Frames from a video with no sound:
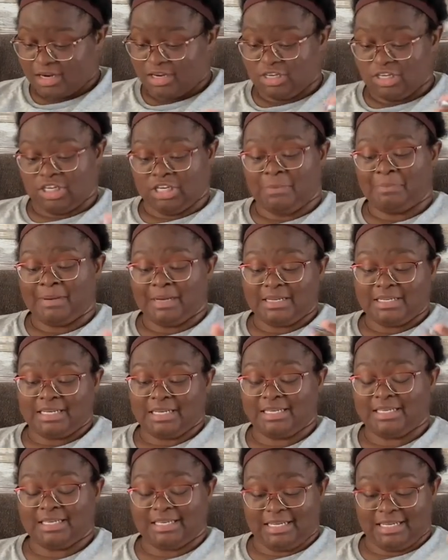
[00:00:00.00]
Jumping
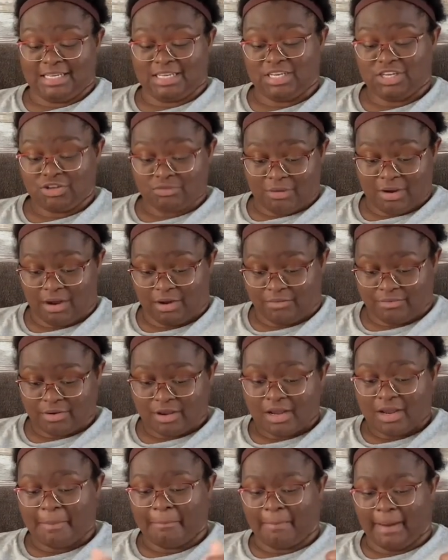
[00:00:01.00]
to season 12.
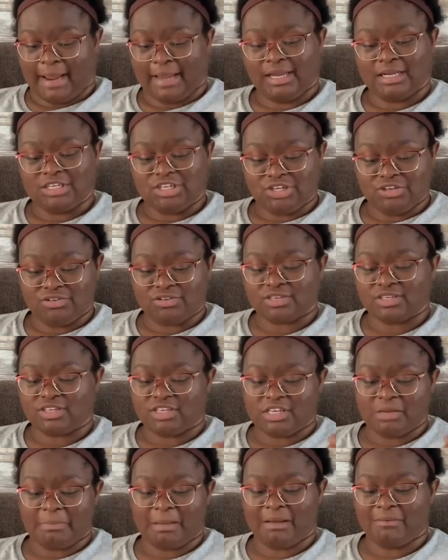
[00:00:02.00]
Maya chooses
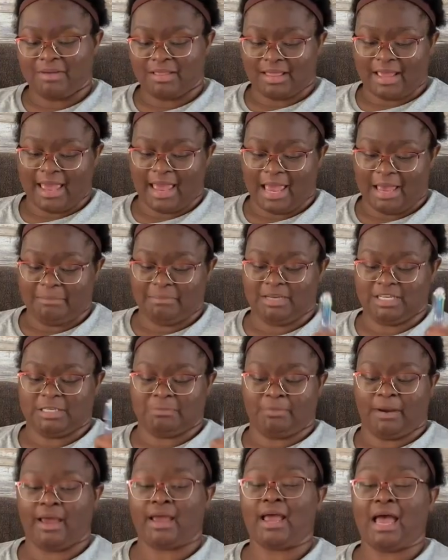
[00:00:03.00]
to be with Cam
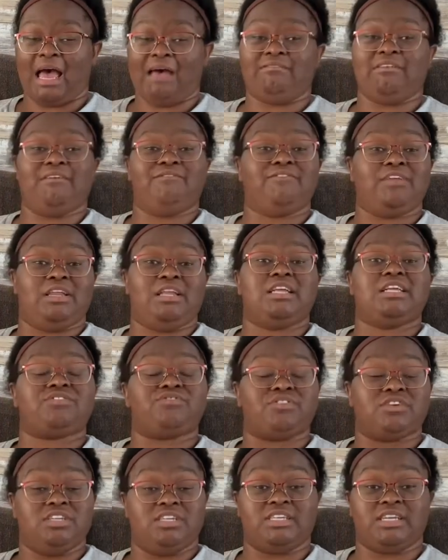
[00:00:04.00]
despite having feelings
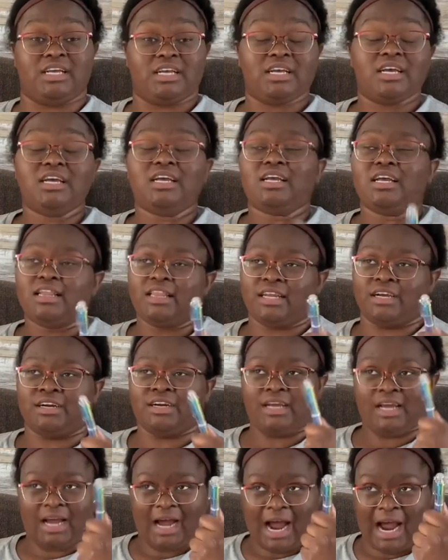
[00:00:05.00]
for Zig.
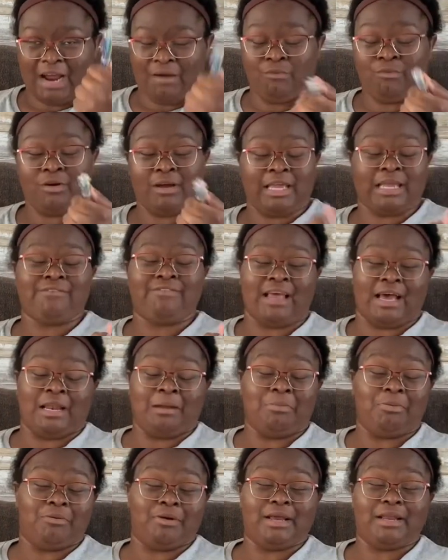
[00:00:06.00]
I will give that a
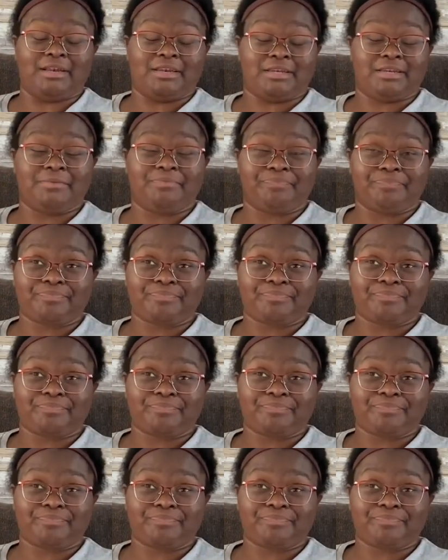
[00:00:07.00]
point.